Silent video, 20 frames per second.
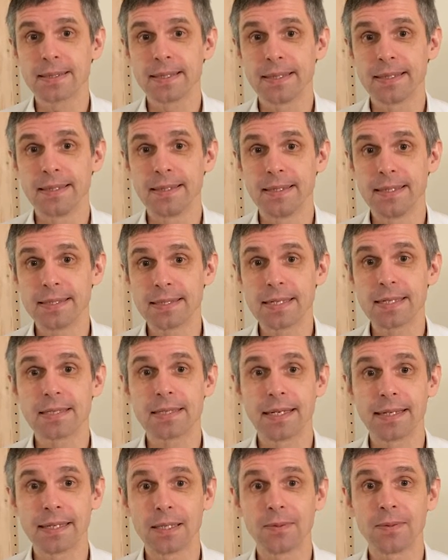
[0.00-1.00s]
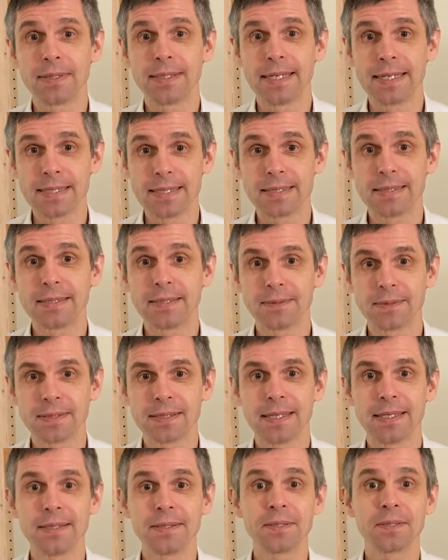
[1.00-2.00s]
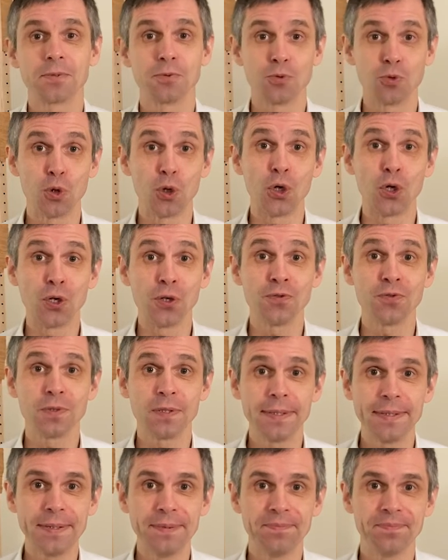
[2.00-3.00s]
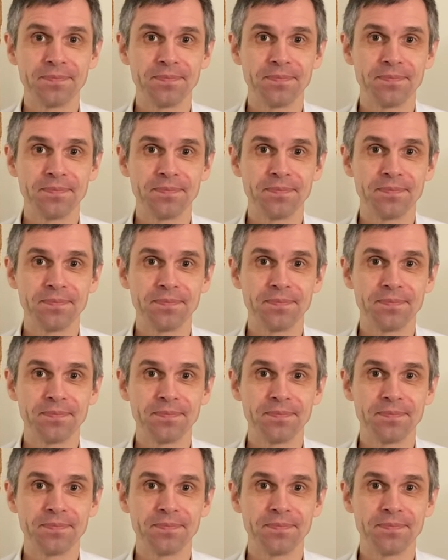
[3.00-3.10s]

and this is then our density of states, rho of E.